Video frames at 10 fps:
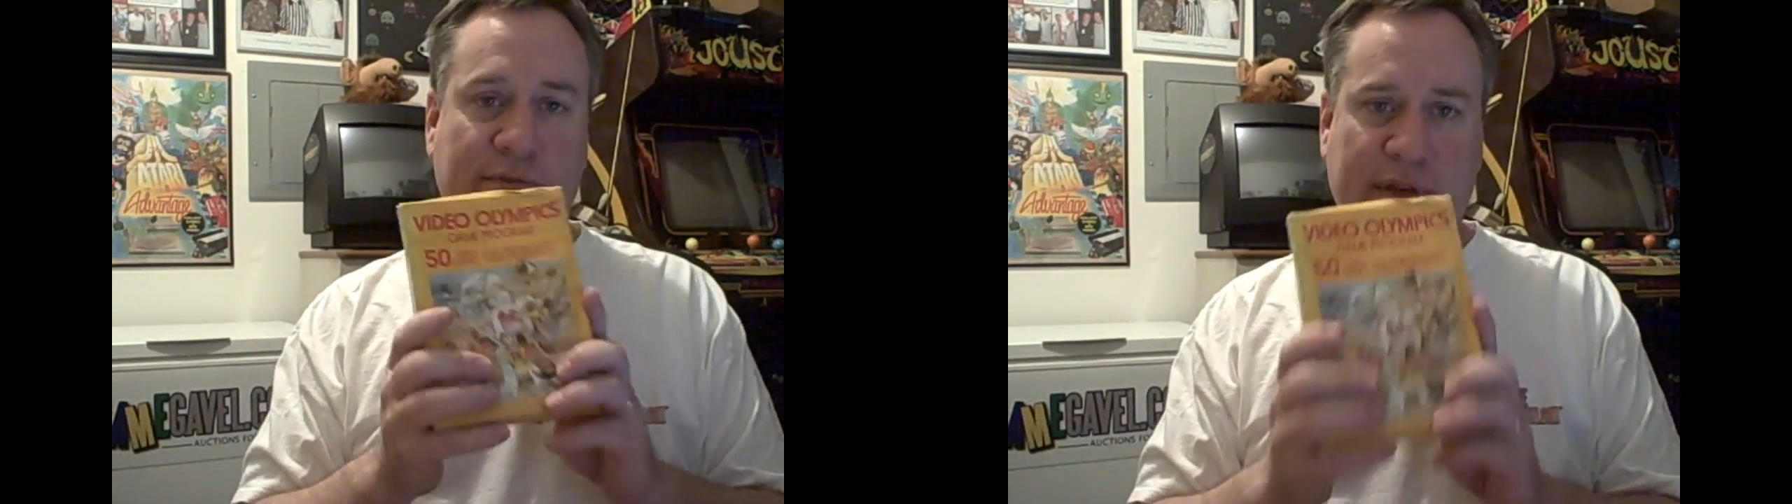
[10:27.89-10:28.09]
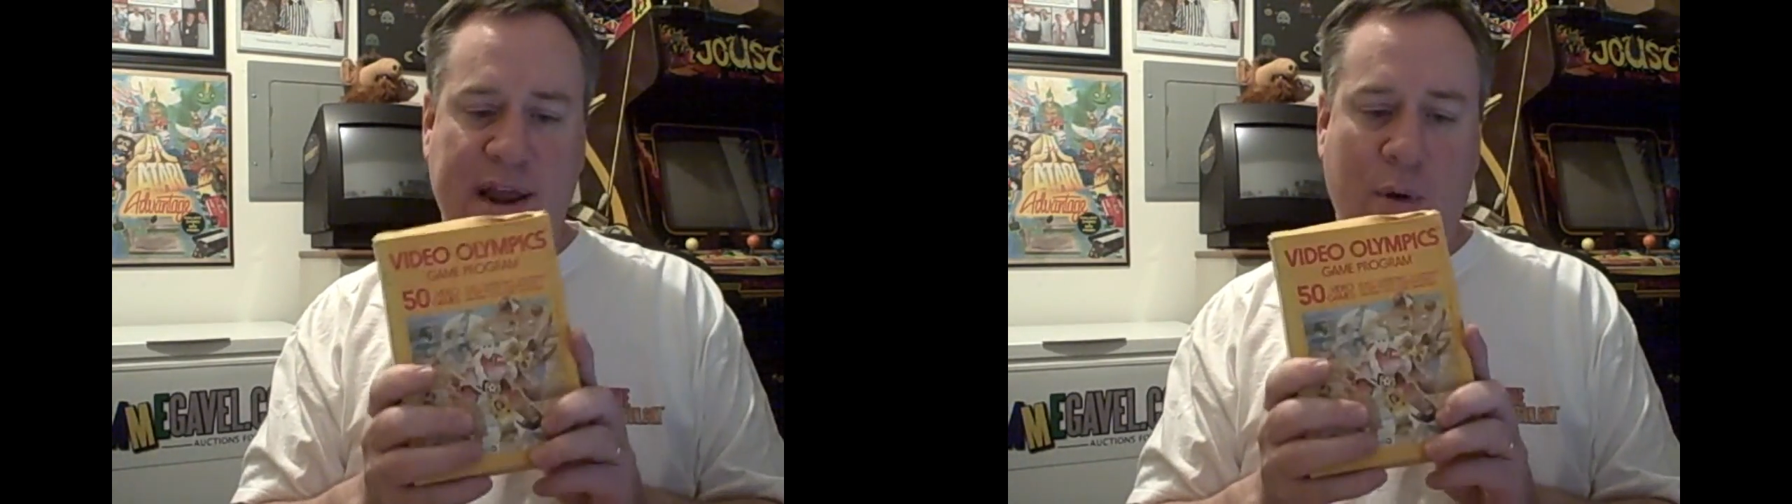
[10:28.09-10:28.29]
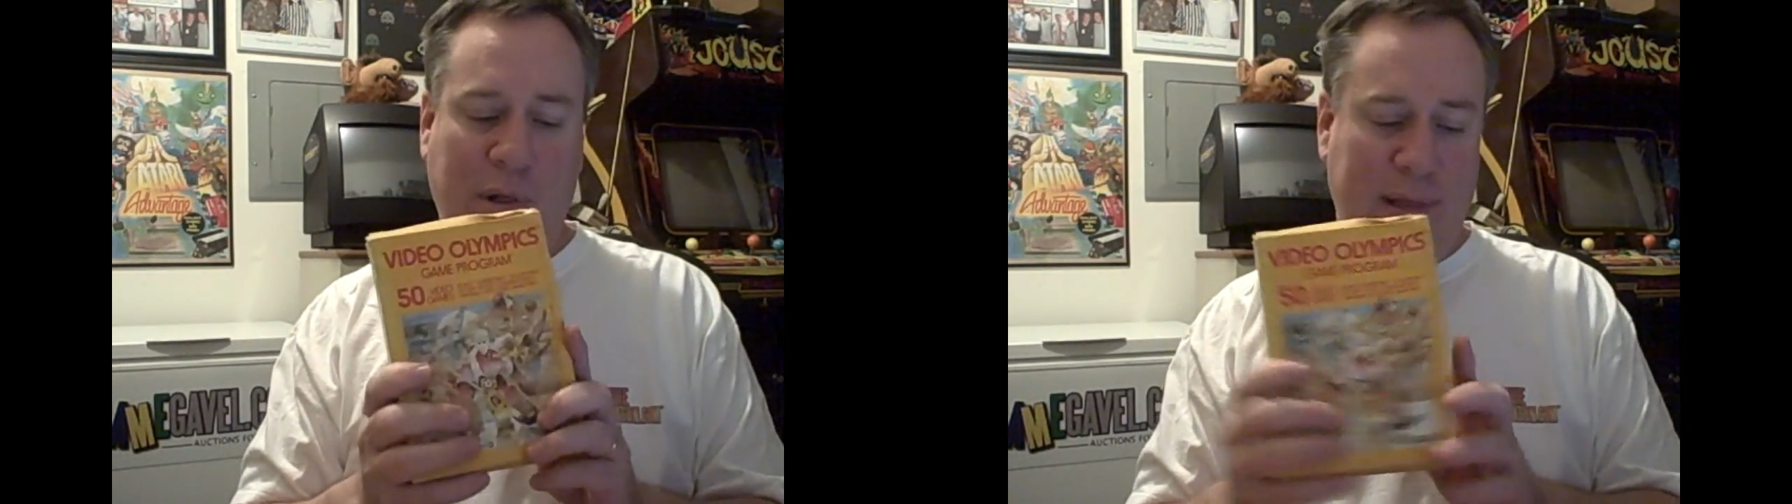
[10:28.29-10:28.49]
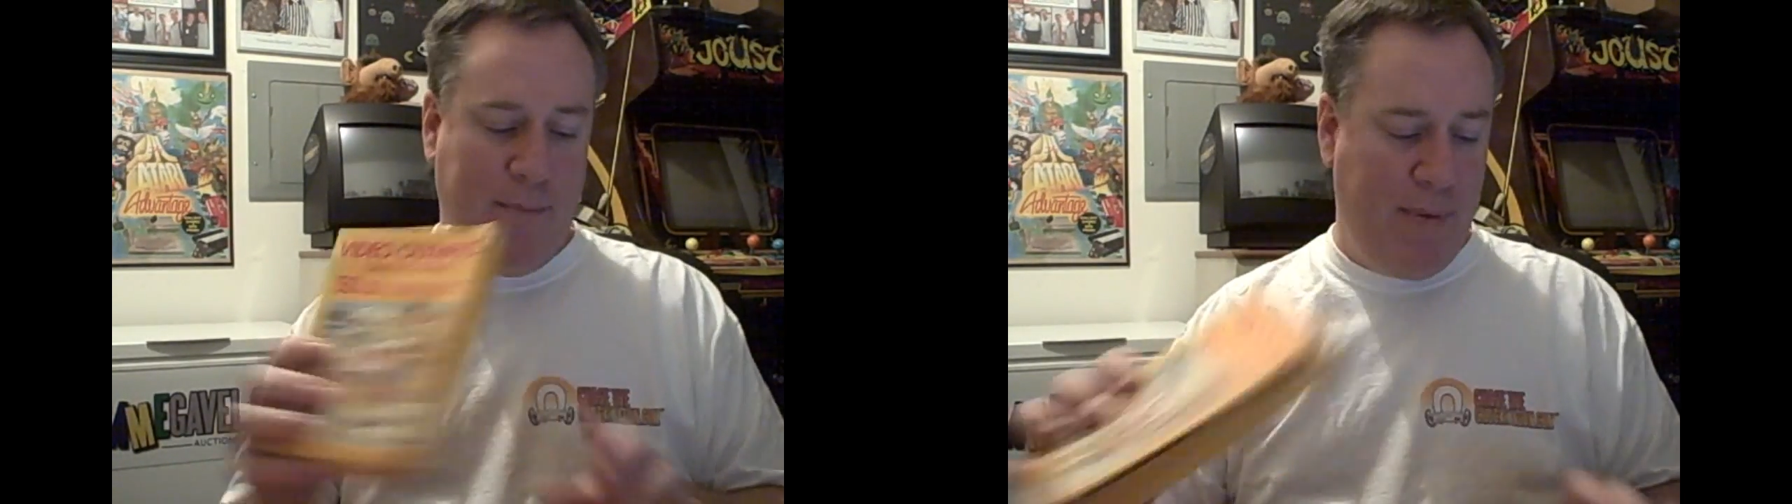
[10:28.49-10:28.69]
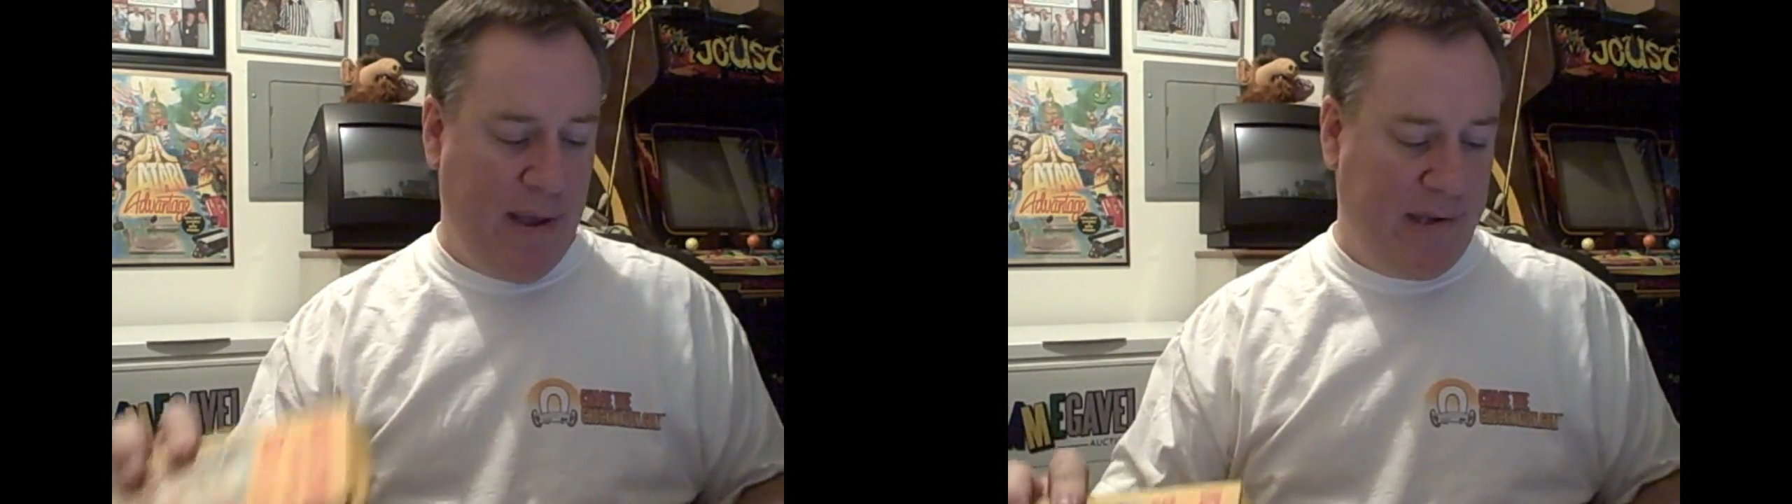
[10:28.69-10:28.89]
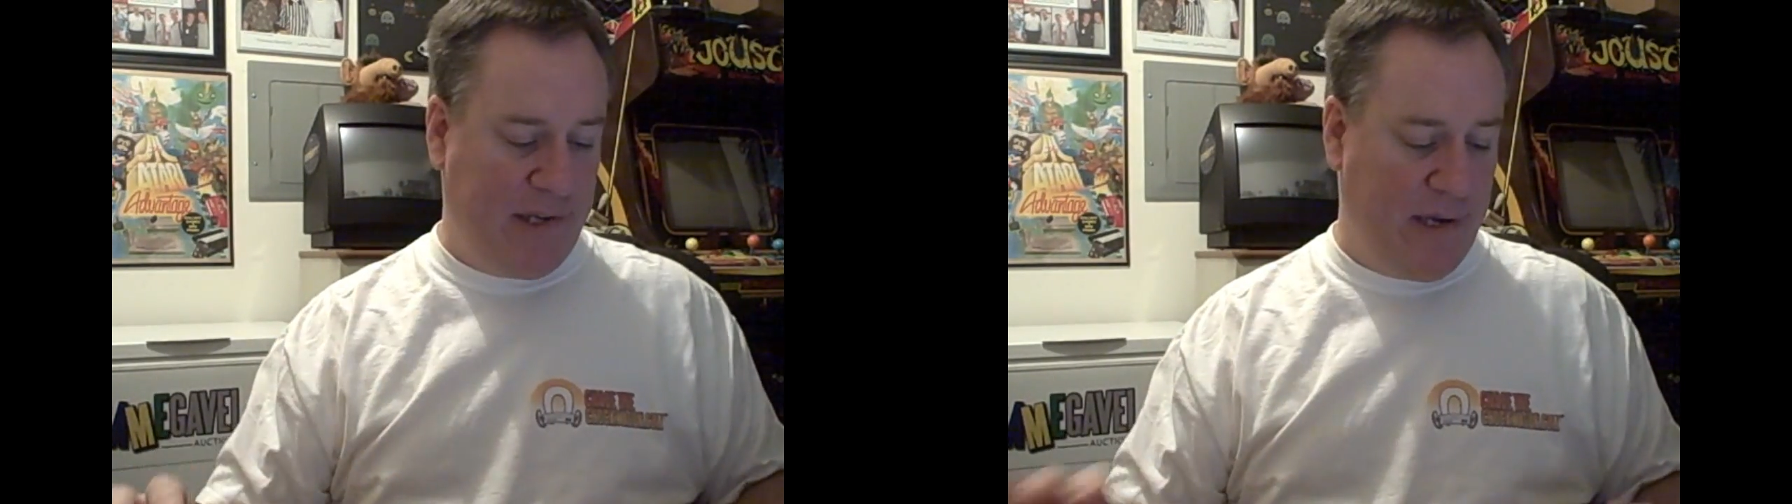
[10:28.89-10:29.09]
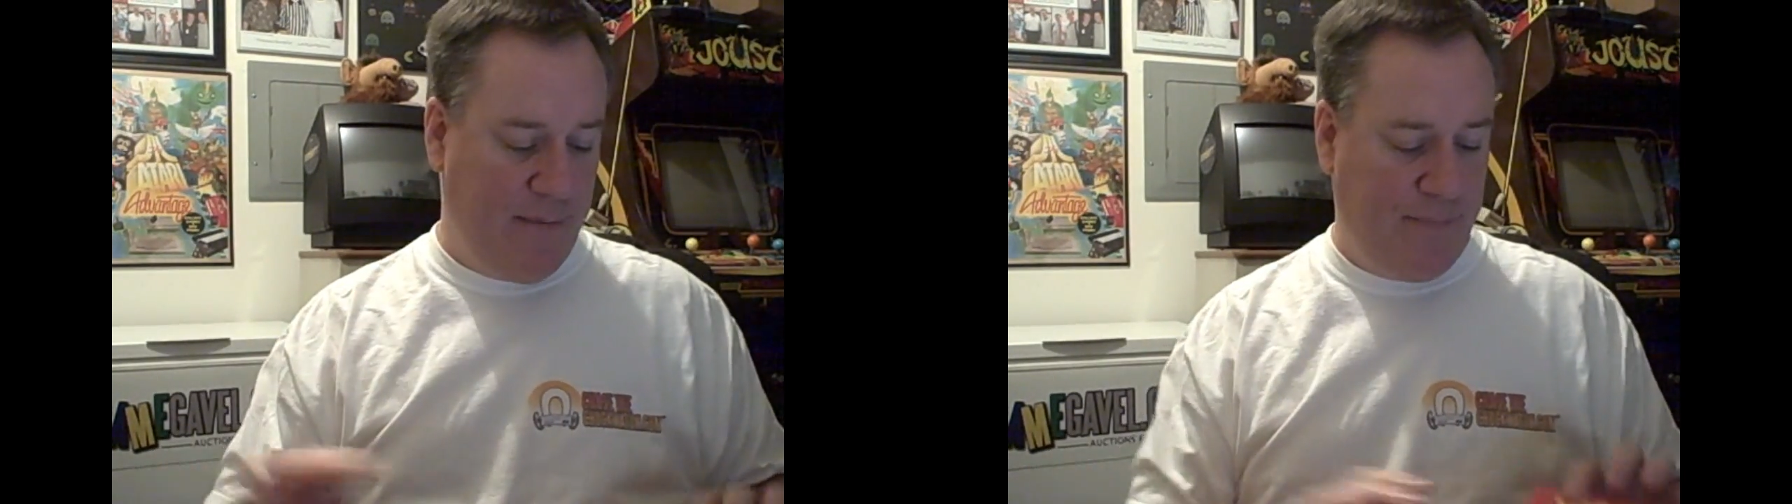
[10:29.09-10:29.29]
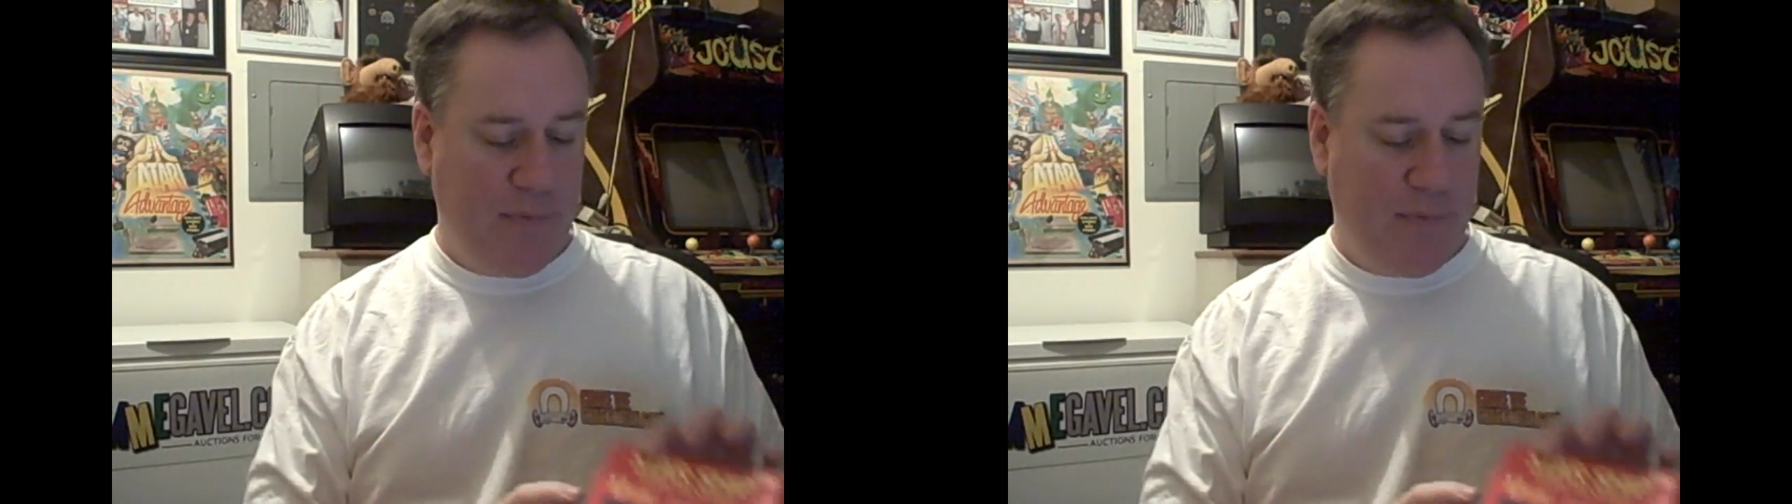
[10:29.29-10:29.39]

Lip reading: Video Olympics,